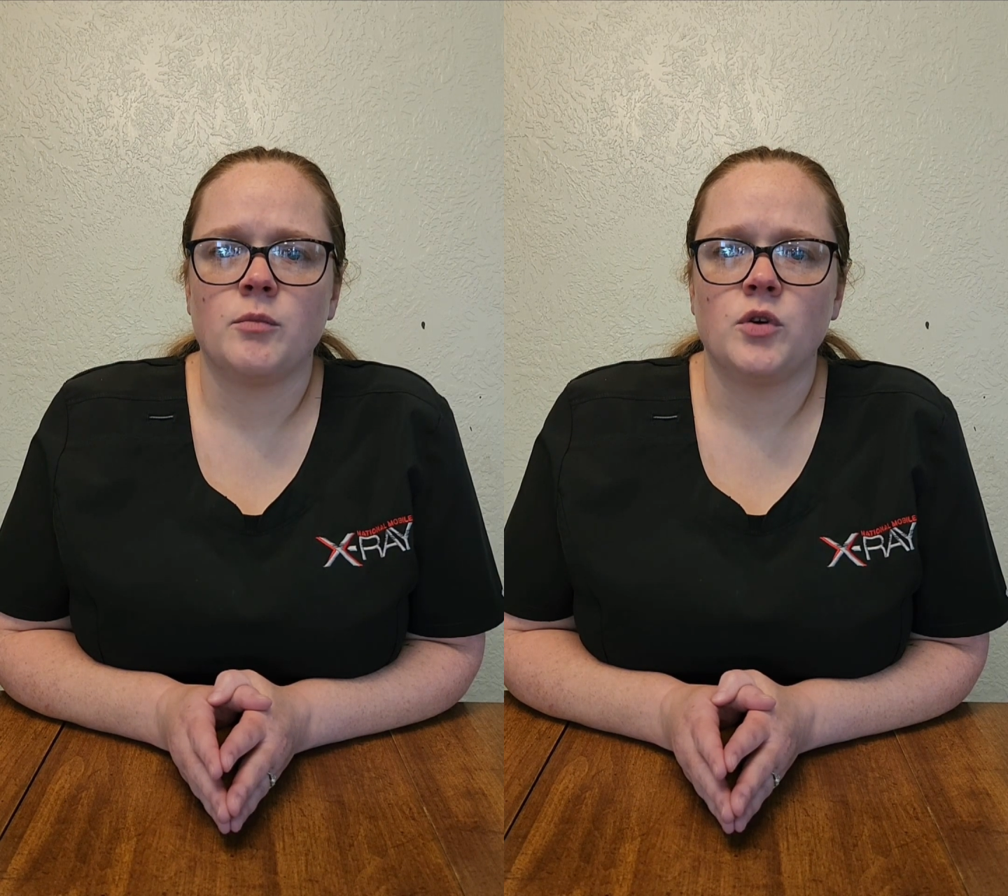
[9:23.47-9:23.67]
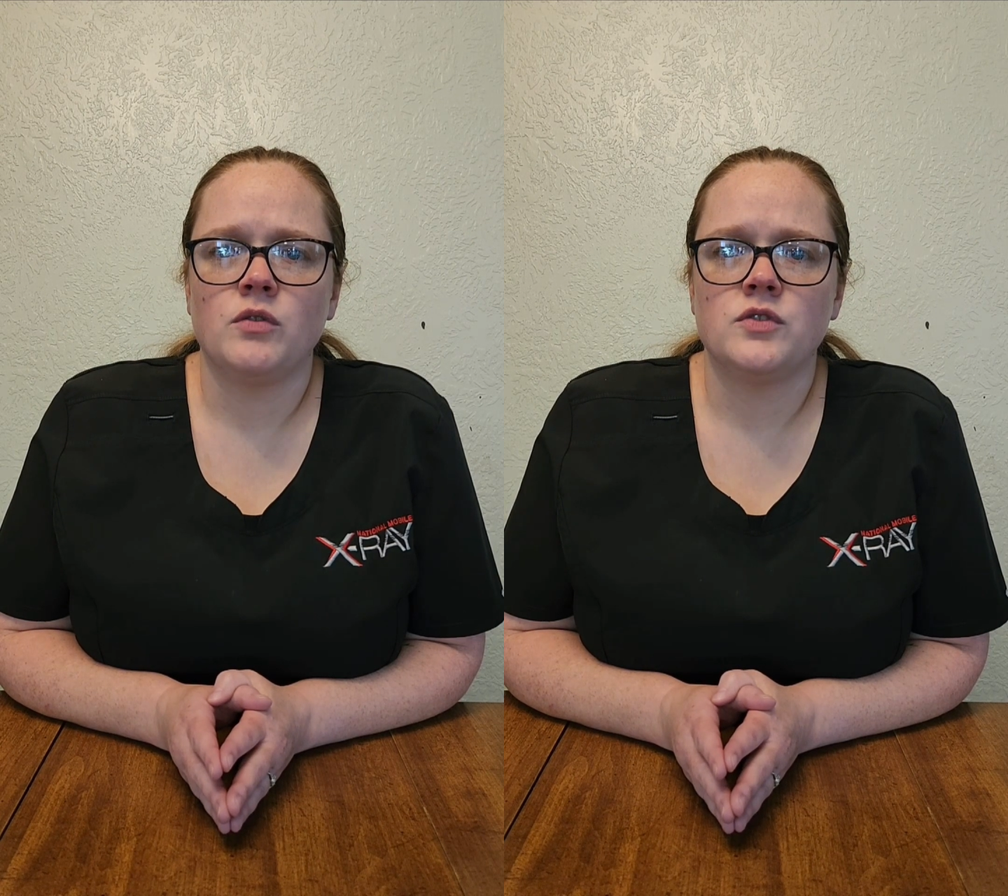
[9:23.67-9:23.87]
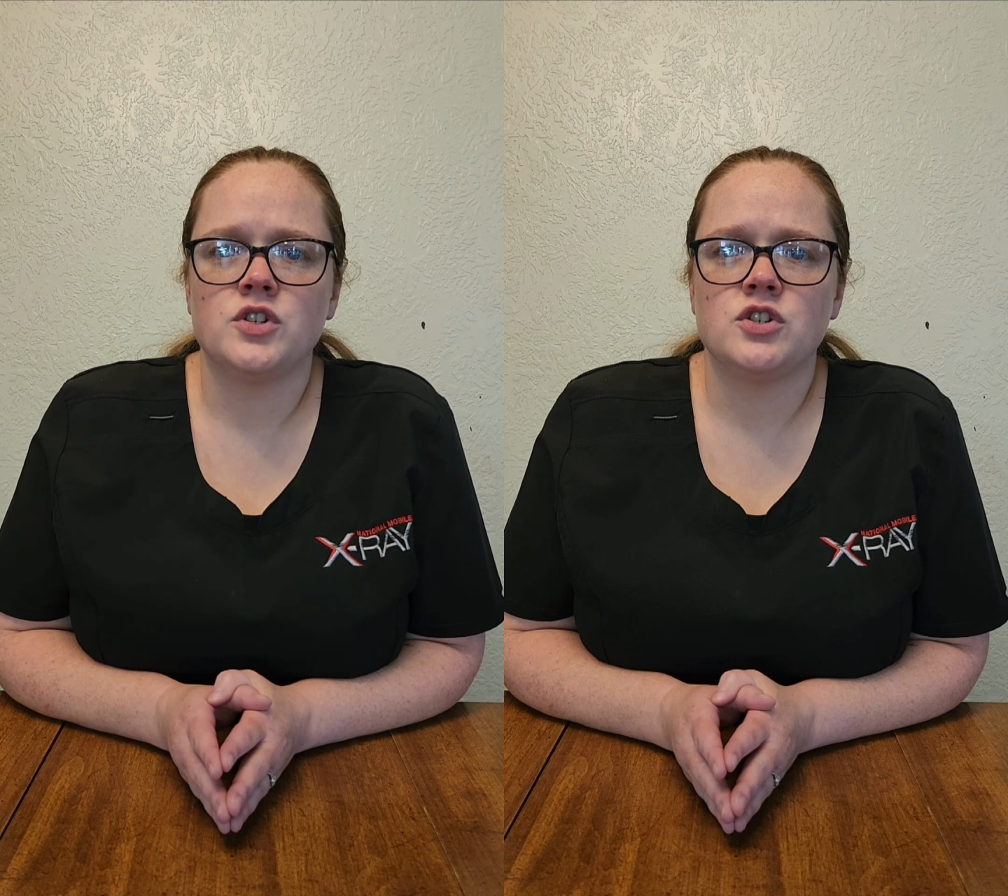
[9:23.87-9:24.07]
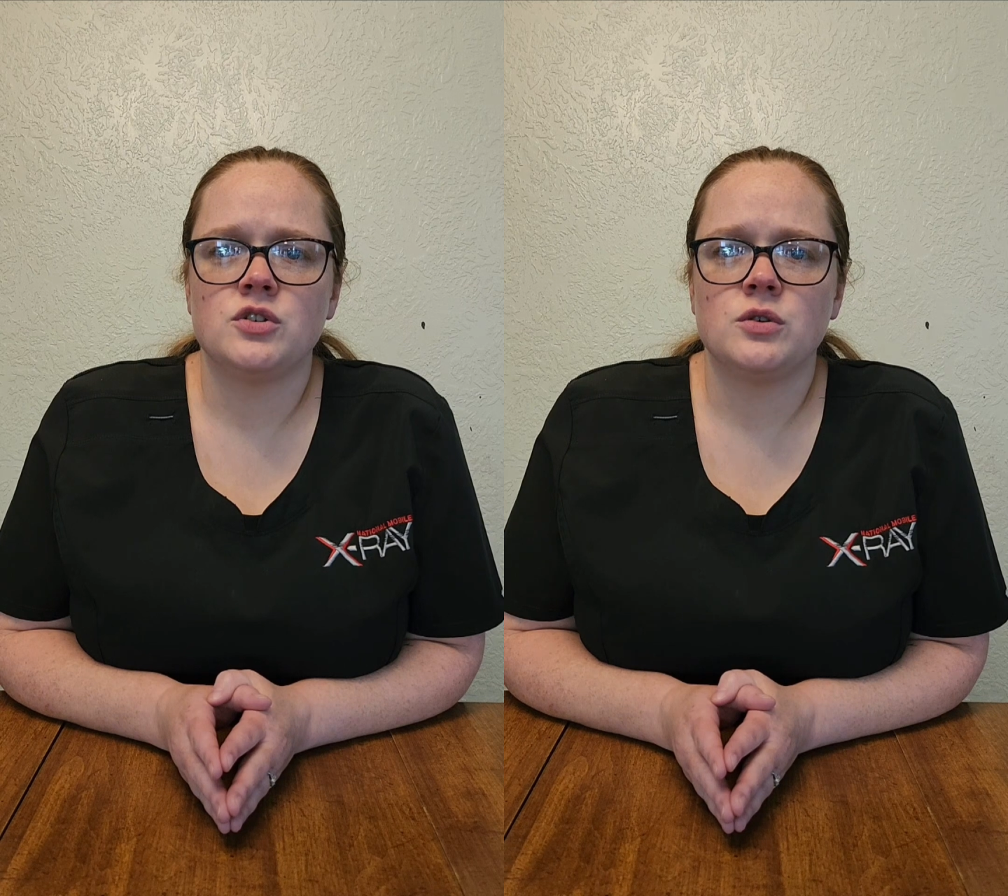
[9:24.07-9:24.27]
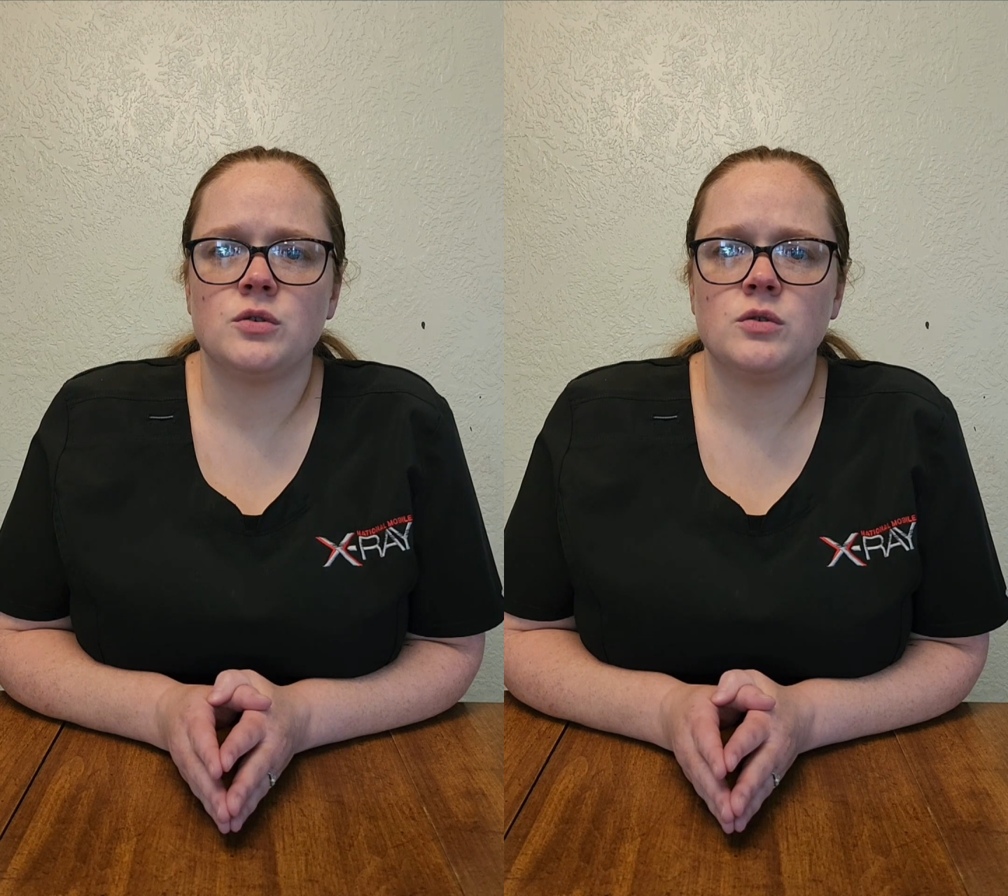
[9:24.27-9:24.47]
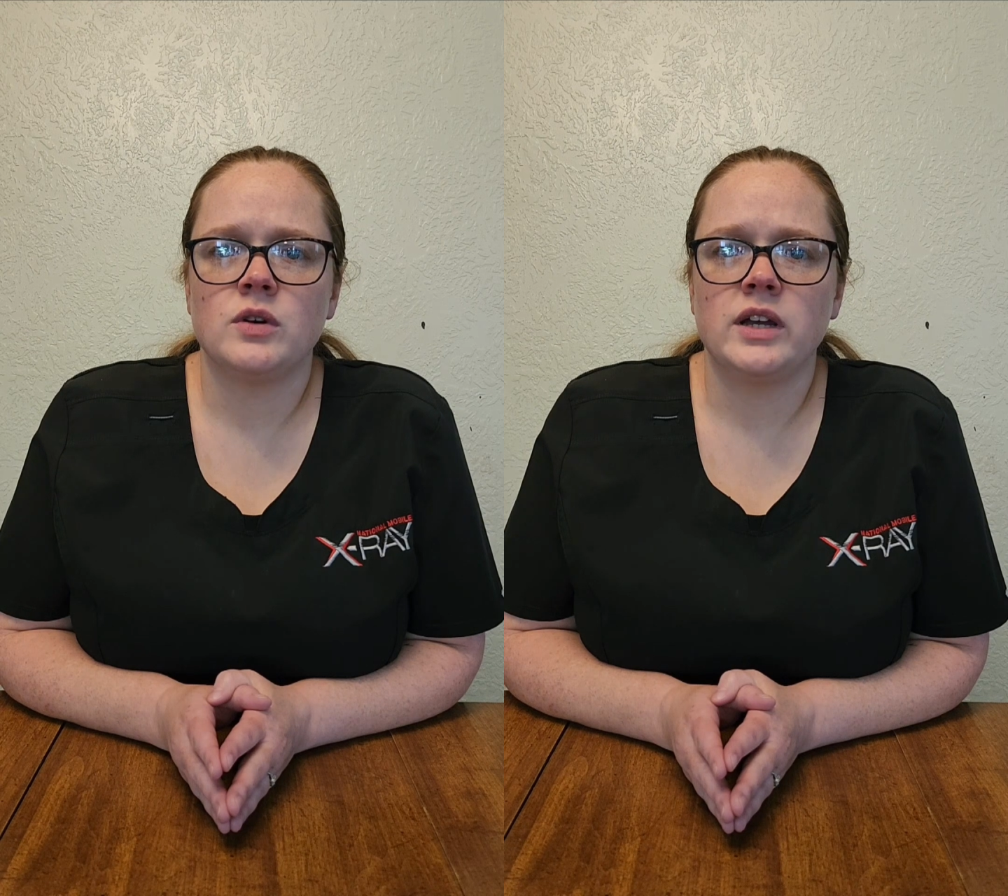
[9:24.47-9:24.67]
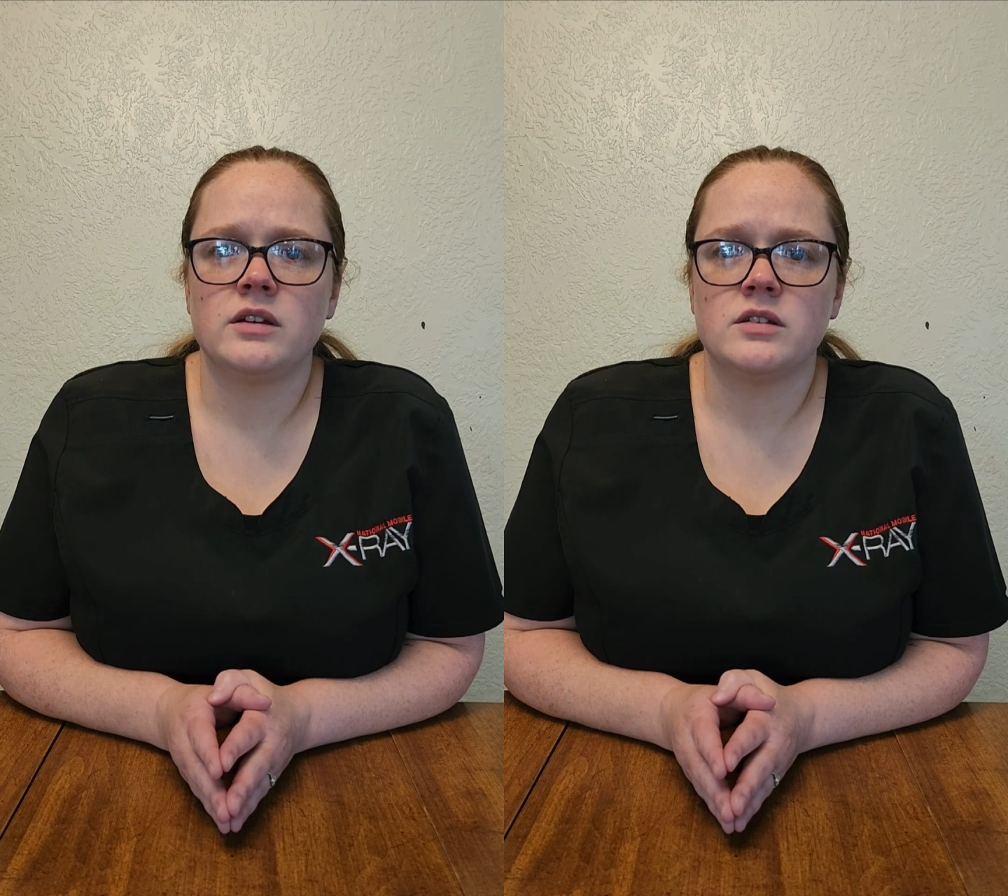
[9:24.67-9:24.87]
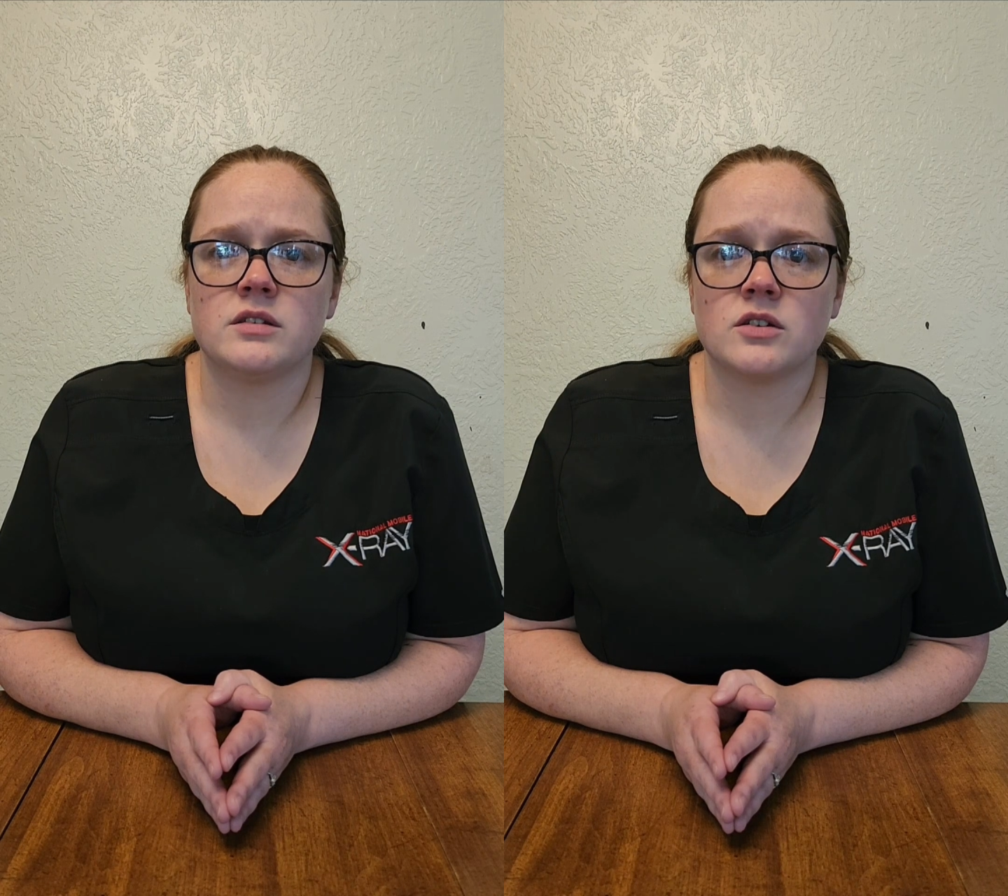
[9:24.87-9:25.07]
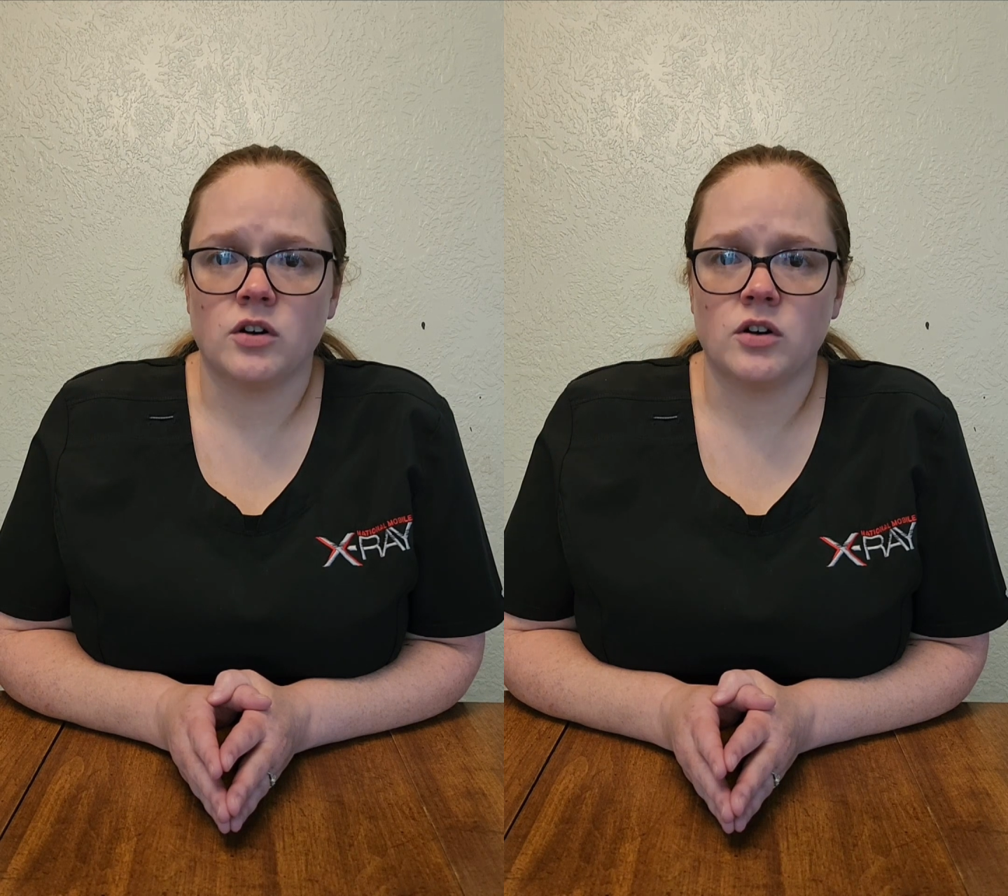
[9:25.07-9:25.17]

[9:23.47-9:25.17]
moved to his